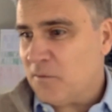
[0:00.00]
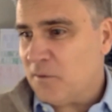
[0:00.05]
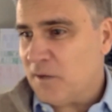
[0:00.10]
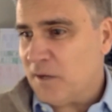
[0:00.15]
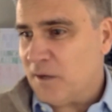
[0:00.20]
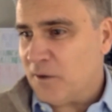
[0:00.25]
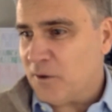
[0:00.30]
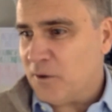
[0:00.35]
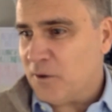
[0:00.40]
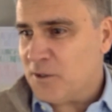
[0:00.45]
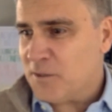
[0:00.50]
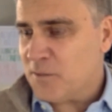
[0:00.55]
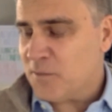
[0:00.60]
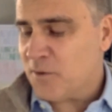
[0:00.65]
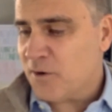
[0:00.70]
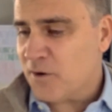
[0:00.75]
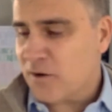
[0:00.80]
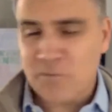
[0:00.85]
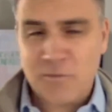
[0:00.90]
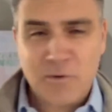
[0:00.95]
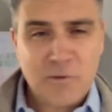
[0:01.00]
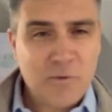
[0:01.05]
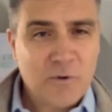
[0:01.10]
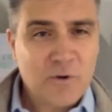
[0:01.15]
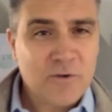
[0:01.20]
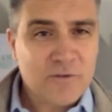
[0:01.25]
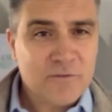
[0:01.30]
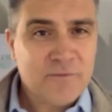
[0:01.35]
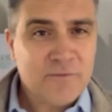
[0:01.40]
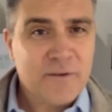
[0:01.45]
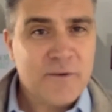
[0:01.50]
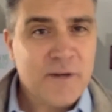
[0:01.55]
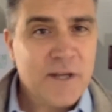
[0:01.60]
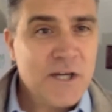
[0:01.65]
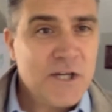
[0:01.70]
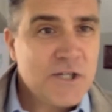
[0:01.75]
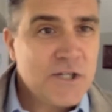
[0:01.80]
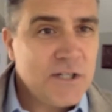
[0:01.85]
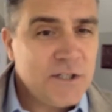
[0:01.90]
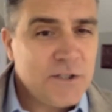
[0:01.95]
our coaching program, we work on
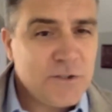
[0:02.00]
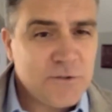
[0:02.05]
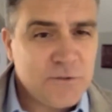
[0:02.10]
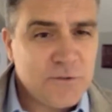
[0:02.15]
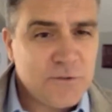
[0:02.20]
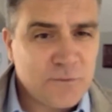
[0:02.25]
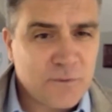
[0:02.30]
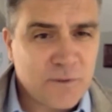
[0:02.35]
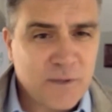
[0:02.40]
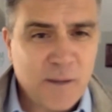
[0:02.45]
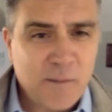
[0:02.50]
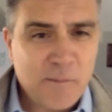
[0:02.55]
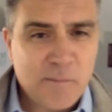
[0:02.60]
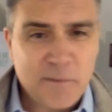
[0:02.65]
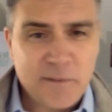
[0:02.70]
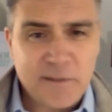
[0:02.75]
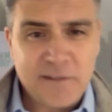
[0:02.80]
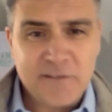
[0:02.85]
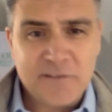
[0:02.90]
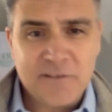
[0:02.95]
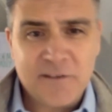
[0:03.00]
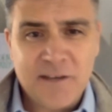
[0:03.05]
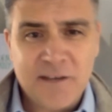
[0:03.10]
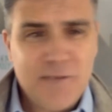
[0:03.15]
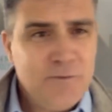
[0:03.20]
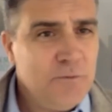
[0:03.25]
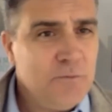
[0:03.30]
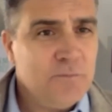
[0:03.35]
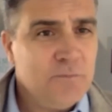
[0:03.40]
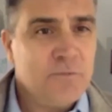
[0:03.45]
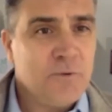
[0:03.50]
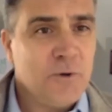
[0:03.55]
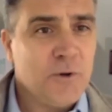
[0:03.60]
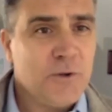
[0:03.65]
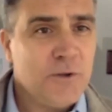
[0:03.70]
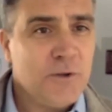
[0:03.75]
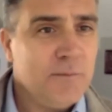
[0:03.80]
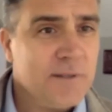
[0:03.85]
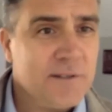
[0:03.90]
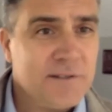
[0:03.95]
foundation issues with companies. Have you
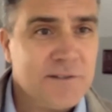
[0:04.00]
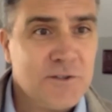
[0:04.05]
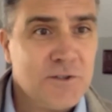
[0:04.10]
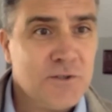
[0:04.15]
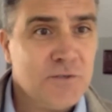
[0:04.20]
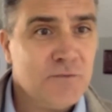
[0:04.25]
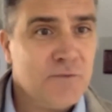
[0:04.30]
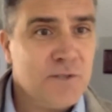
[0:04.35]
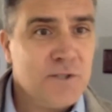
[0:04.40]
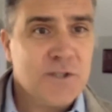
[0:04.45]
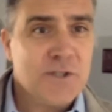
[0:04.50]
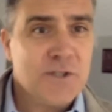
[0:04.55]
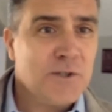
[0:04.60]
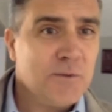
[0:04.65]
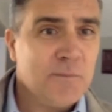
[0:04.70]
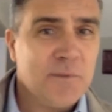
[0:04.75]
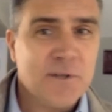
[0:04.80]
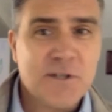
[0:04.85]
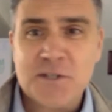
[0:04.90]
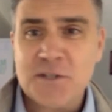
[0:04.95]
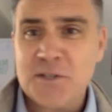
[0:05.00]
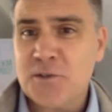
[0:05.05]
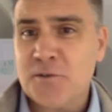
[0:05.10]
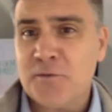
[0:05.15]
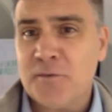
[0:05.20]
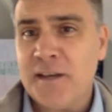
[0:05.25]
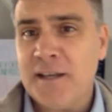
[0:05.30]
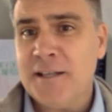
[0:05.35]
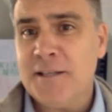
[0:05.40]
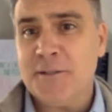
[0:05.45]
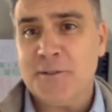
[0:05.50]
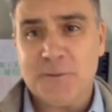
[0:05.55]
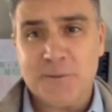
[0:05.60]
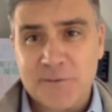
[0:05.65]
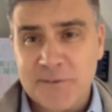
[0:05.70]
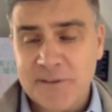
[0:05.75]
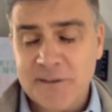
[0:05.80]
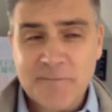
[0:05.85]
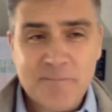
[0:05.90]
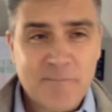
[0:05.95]
documented your vision, your mission, your values?